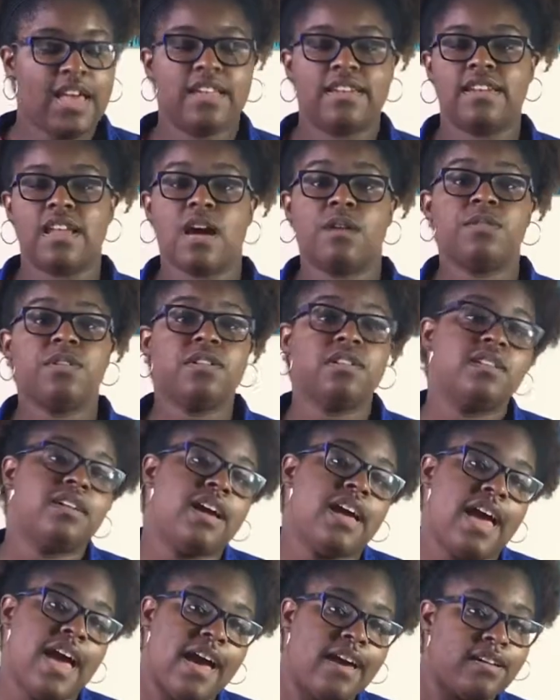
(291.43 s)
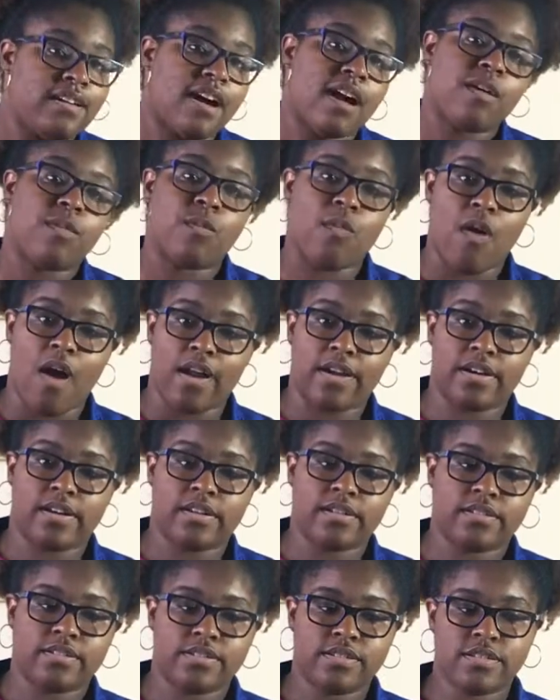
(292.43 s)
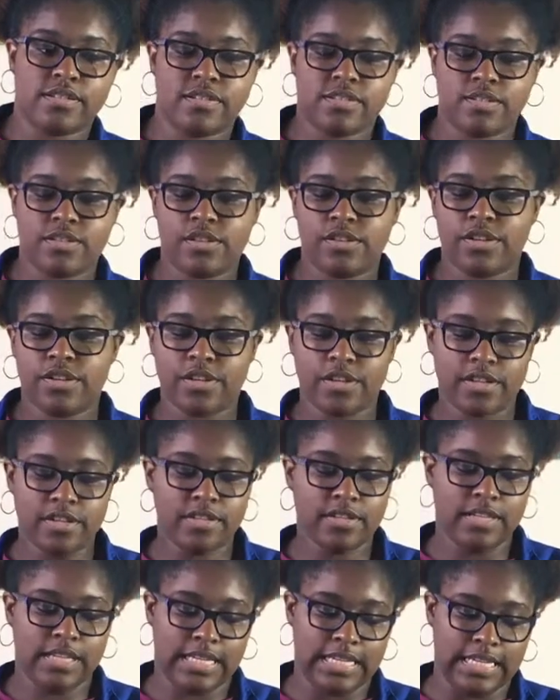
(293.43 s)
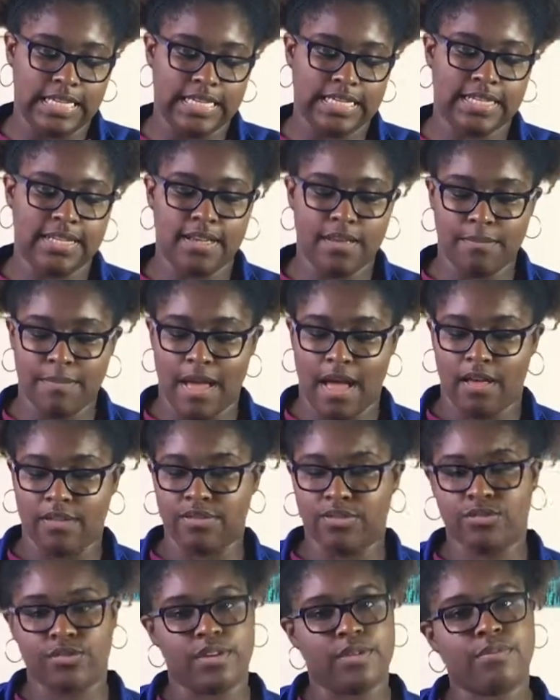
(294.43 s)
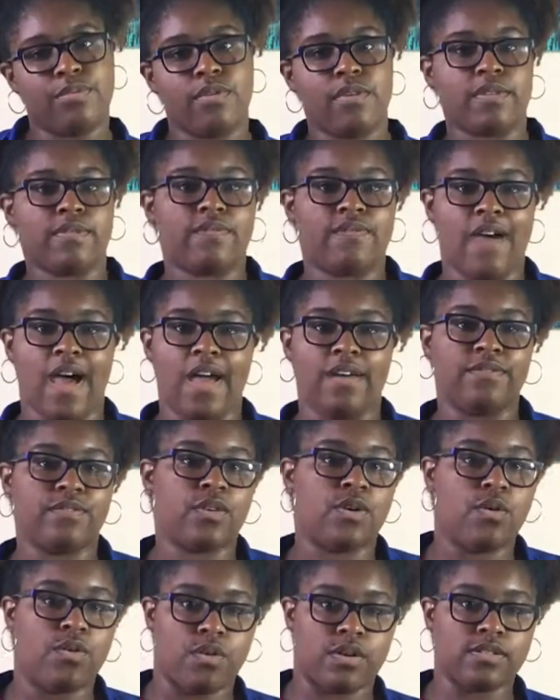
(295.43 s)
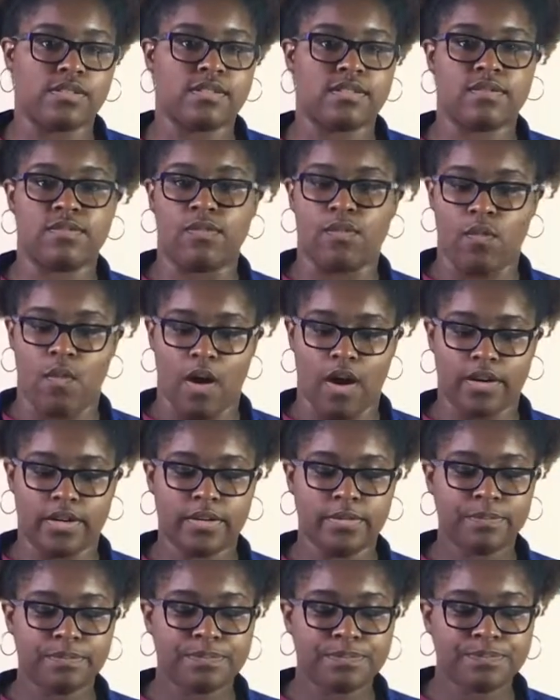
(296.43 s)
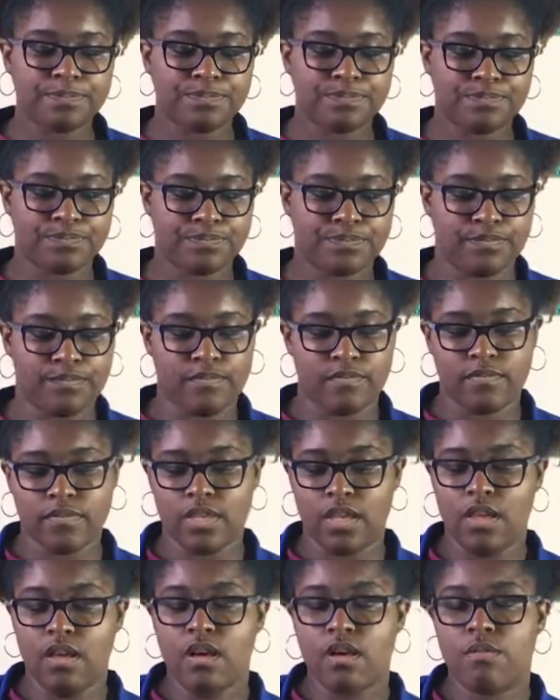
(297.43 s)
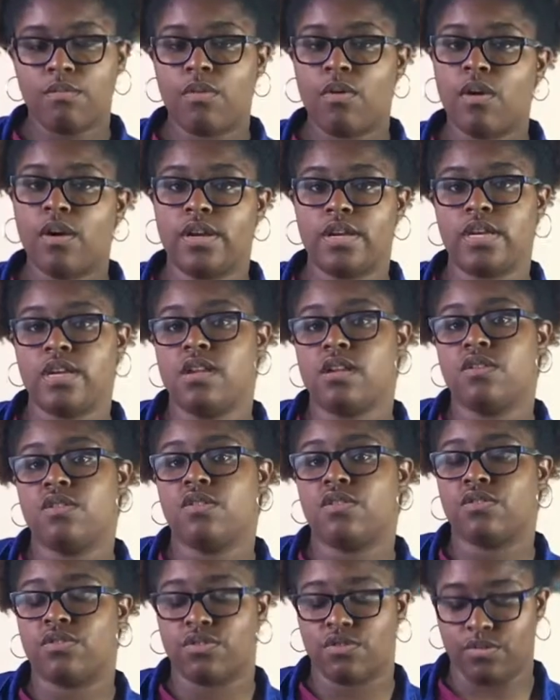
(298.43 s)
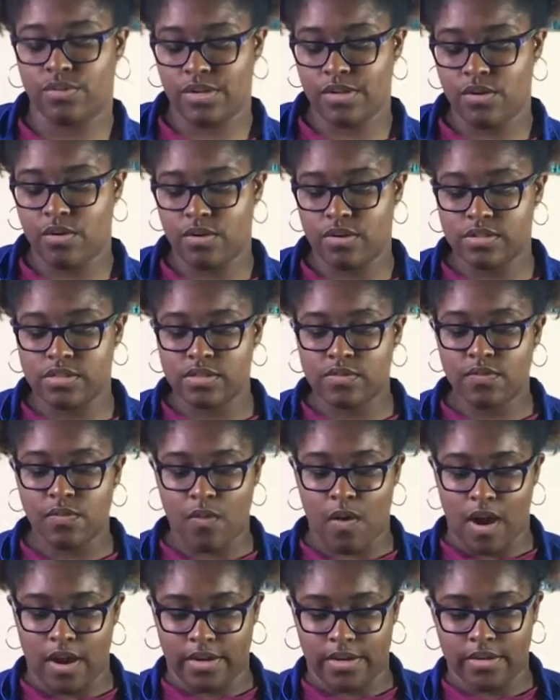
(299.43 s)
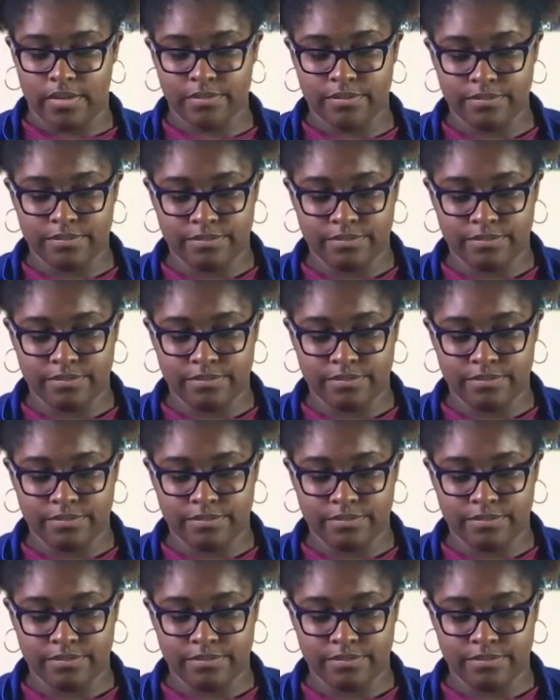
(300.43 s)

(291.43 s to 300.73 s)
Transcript: Now we're going to add our water. So you're going to need about 3.5 quarts of water. Pour in your 3 quarts of water